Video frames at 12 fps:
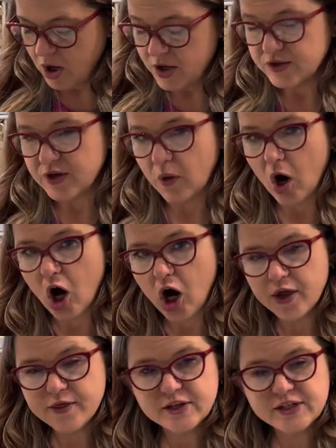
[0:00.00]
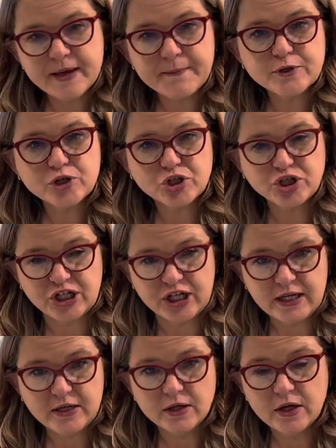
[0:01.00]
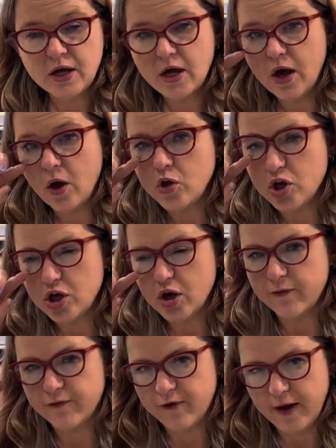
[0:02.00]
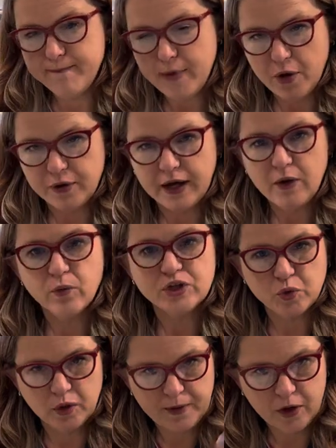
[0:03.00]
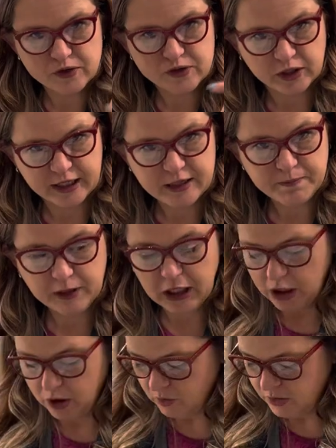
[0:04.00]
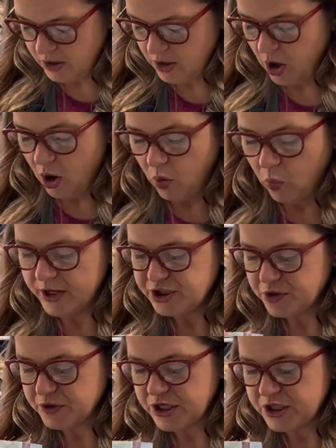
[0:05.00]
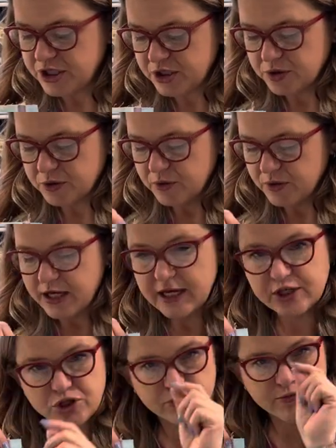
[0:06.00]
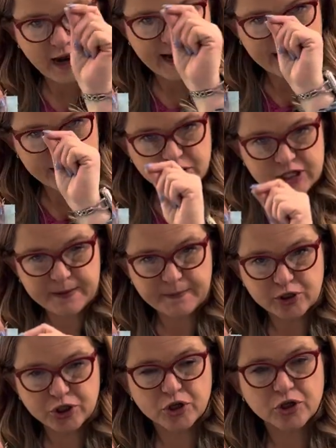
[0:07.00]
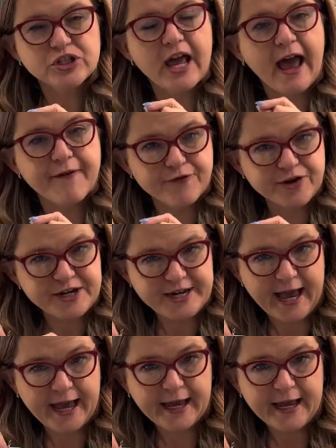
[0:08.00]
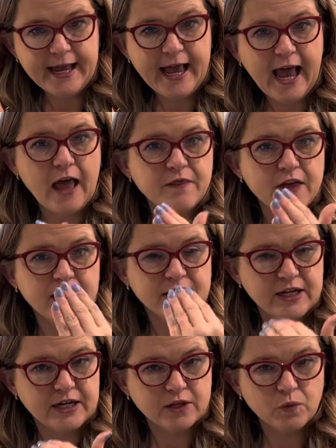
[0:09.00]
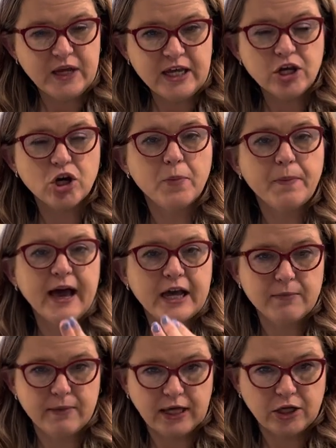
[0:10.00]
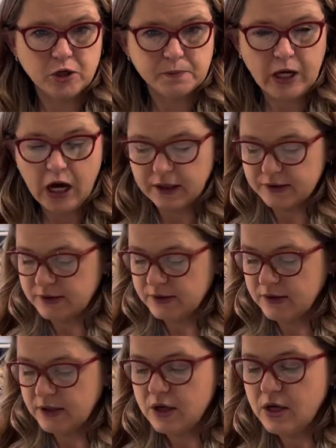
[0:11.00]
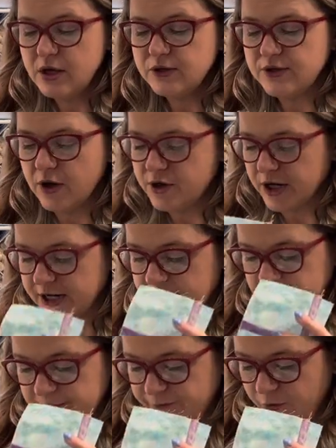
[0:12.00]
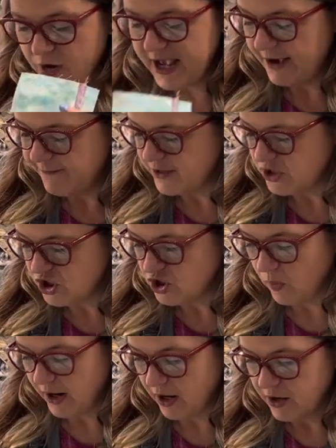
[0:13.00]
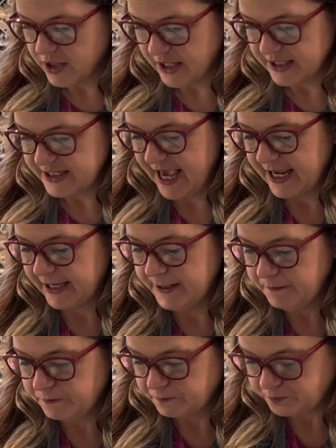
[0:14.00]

So on the temperature sheet from MODA, which we'll post the link below, what you can do is you write out your temperatures every day. And then at the end of the week, you go back and make your blocks. So you're gonna cut the four and a half inch square. You're gonna take it.